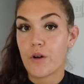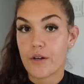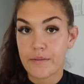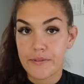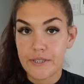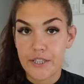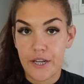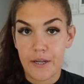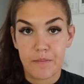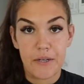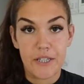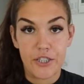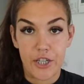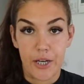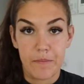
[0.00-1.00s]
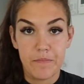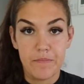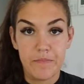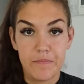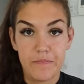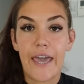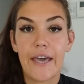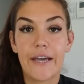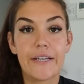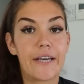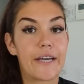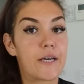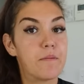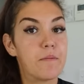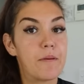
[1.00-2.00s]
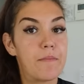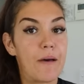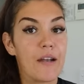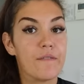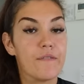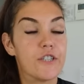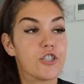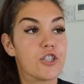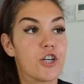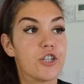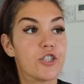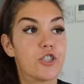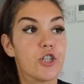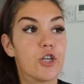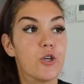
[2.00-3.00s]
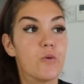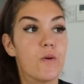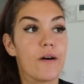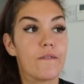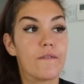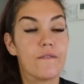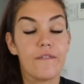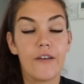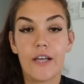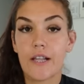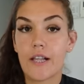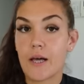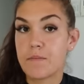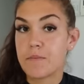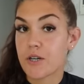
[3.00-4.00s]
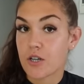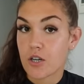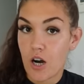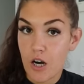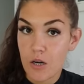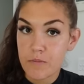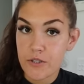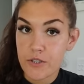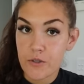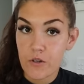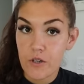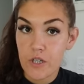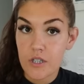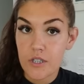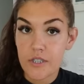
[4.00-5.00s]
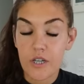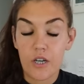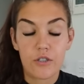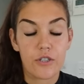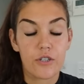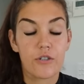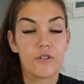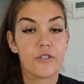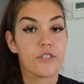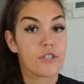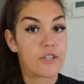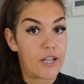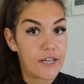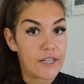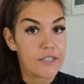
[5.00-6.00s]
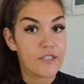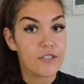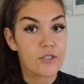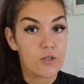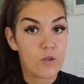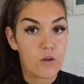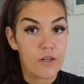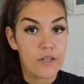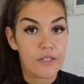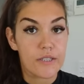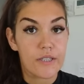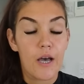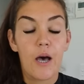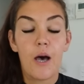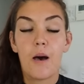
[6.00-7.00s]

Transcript: rowing machine at my gym. And it can be beneficial to fill up your carb stores, also known as your glycogen stores,